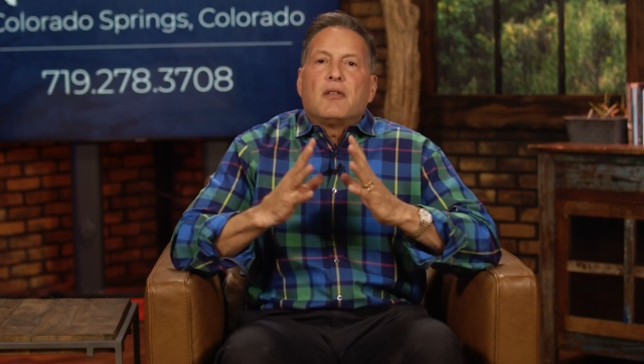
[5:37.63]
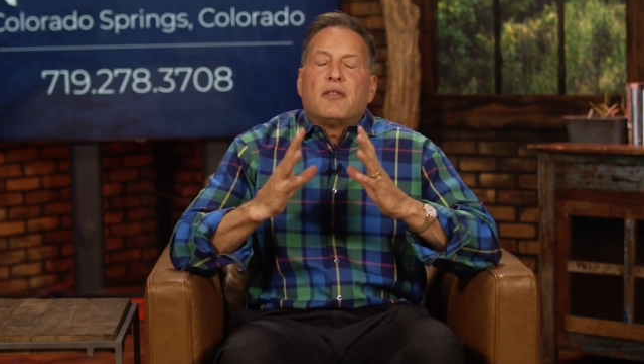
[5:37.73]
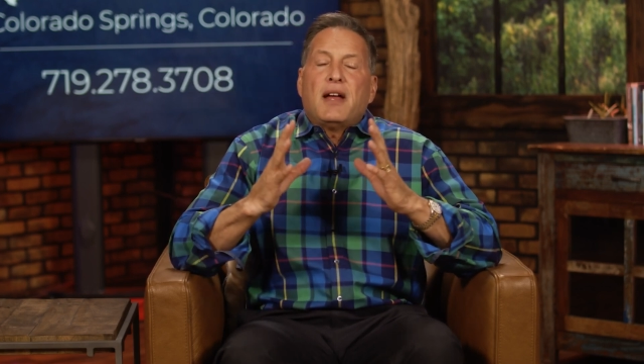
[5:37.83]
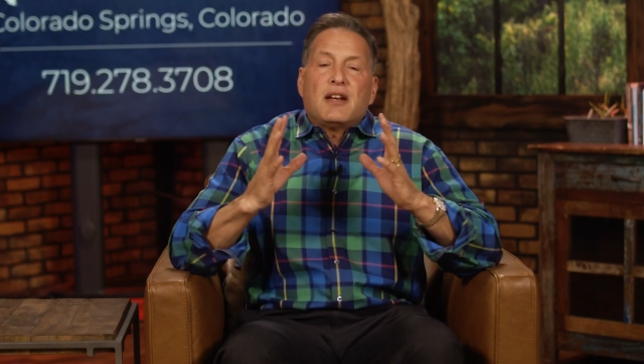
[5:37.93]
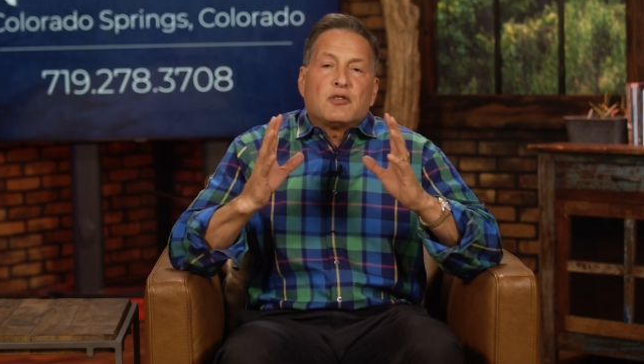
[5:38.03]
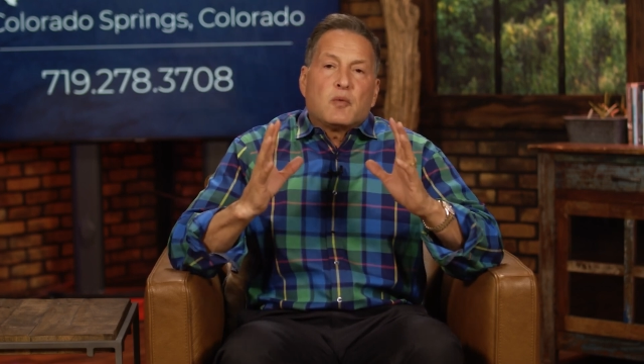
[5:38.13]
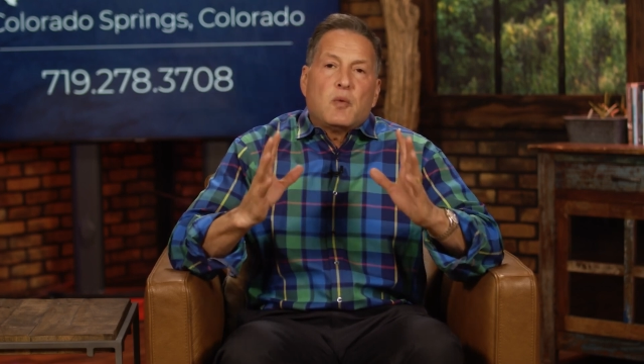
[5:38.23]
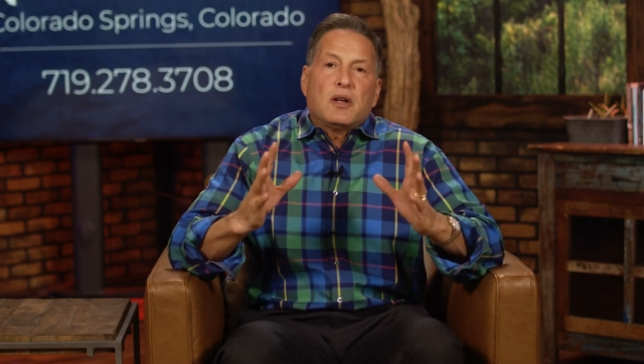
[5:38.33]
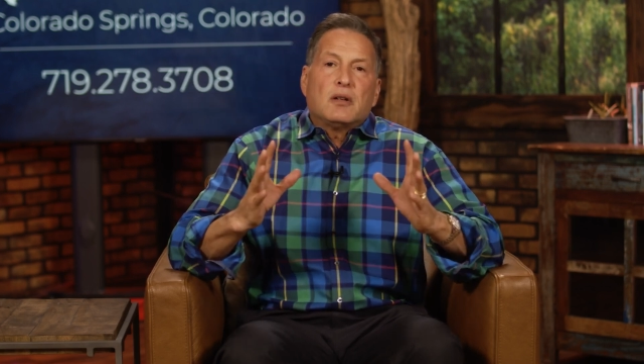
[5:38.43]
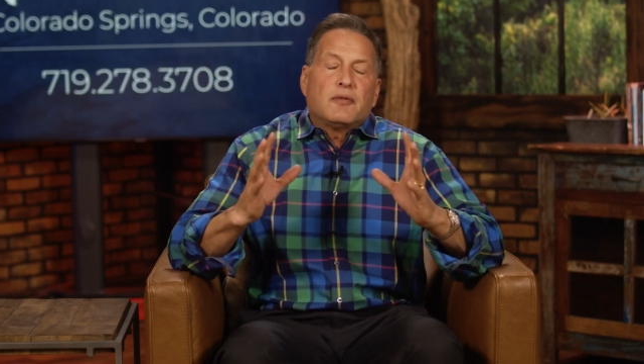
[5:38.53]
That is
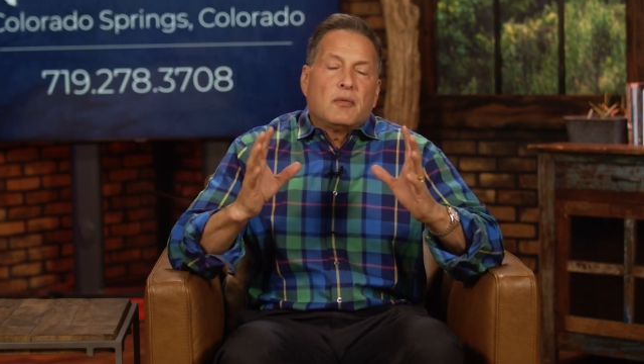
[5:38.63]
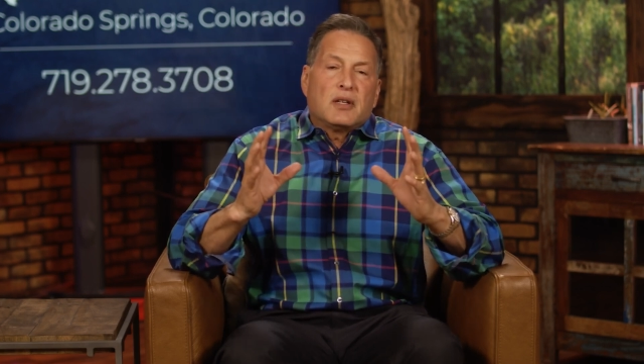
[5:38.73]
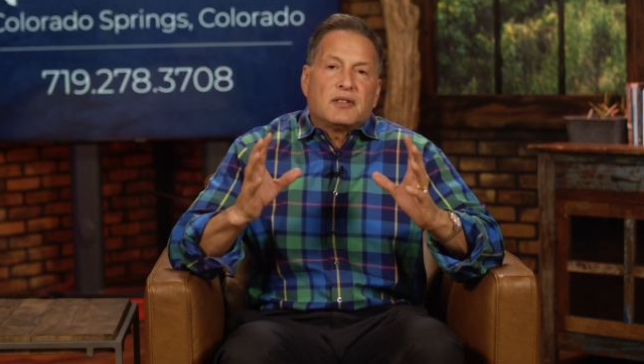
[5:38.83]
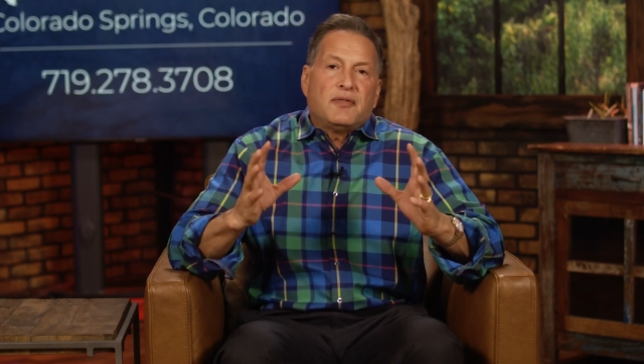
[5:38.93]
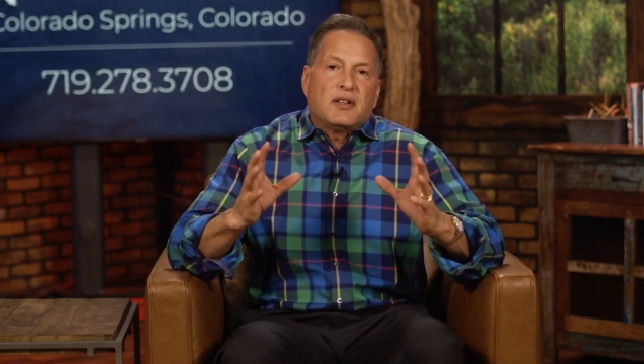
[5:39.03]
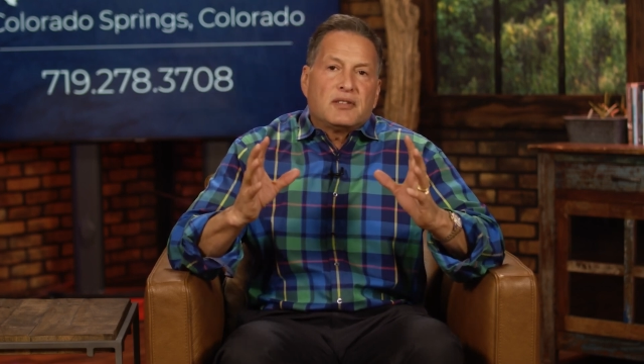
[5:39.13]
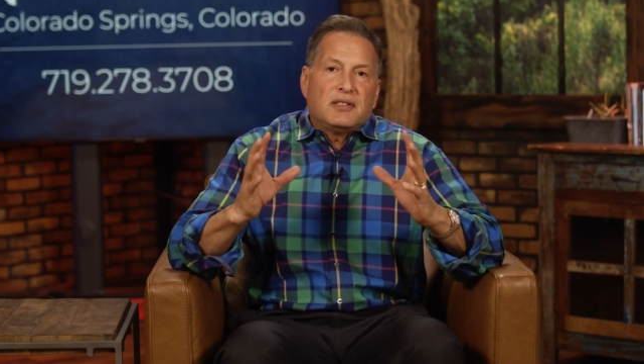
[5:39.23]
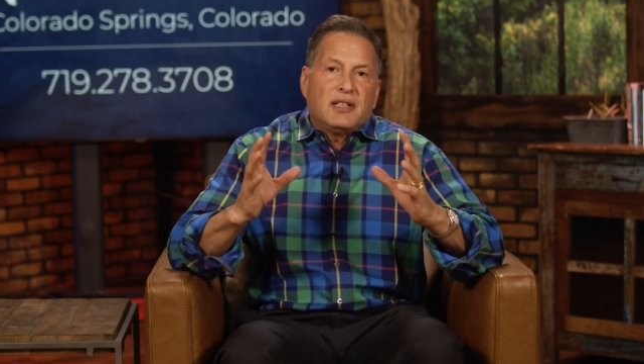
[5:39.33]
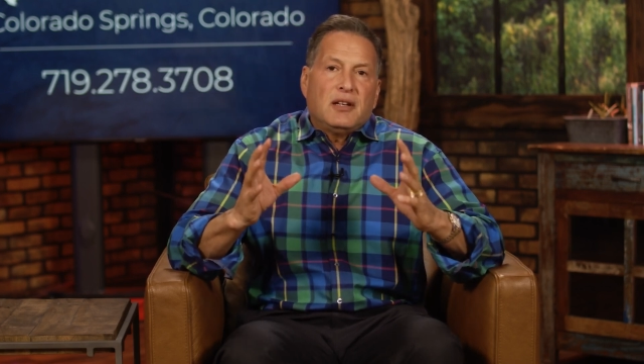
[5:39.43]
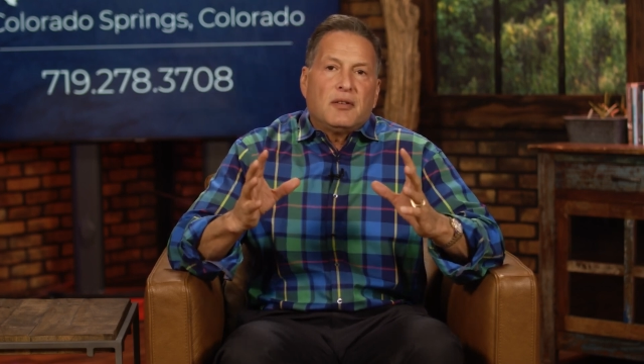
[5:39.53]
wonderful when it's
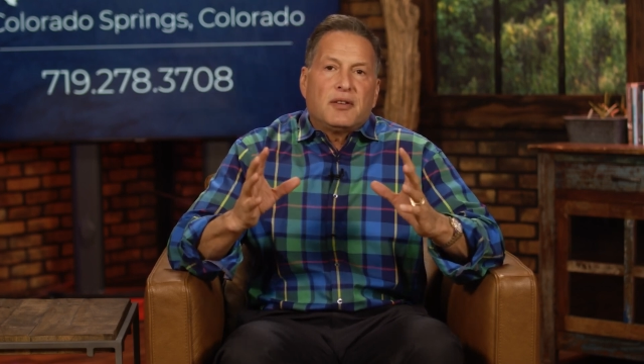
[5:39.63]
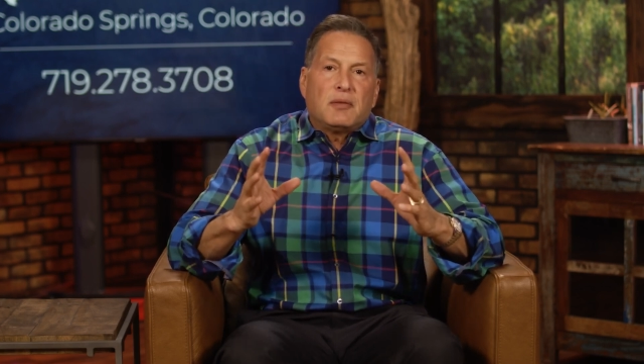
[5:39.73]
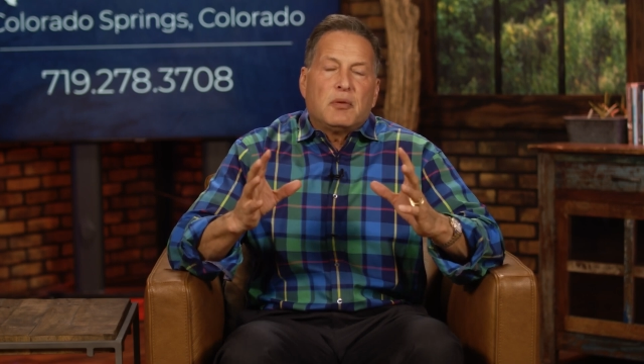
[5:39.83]
functioning healthy,